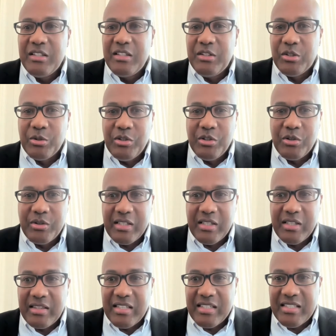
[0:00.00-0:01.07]
Do note
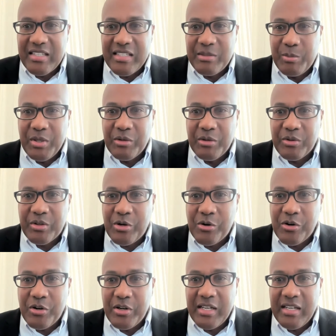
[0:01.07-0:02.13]
that this is being
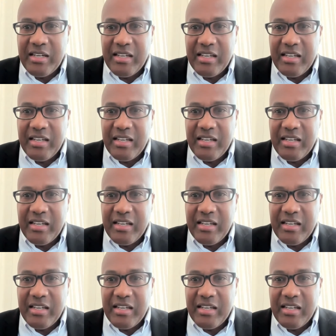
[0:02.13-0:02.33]
recorded.